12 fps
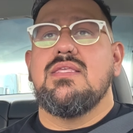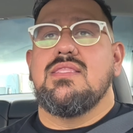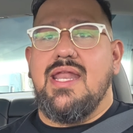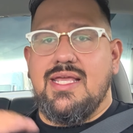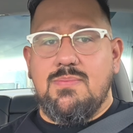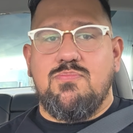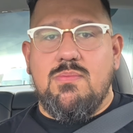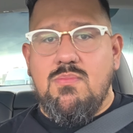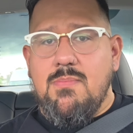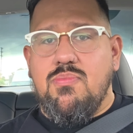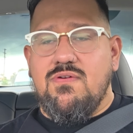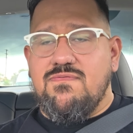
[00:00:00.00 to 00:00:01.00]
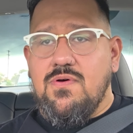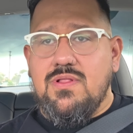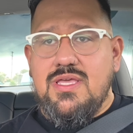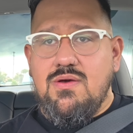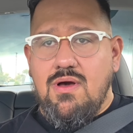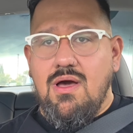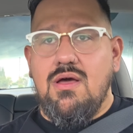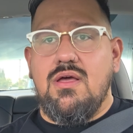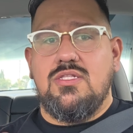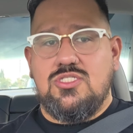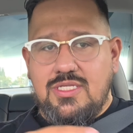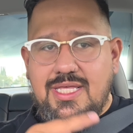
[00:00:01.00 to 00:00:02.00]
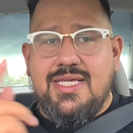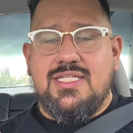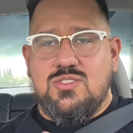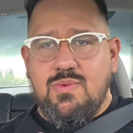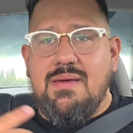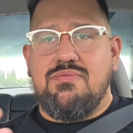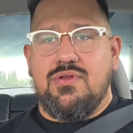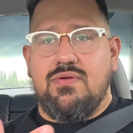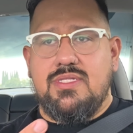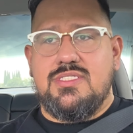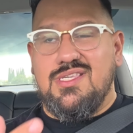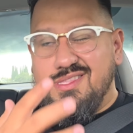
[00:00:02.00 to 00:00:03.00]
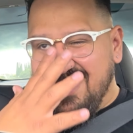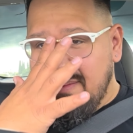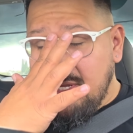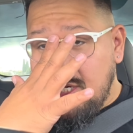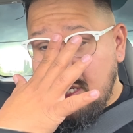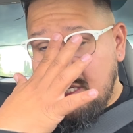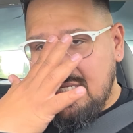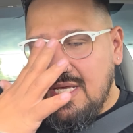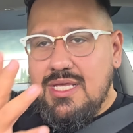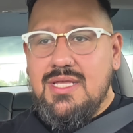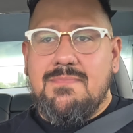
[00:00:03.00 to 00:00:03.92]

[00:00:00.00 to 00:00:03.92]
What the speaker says: that I could put my portfolio on so they could swipe through and see the images.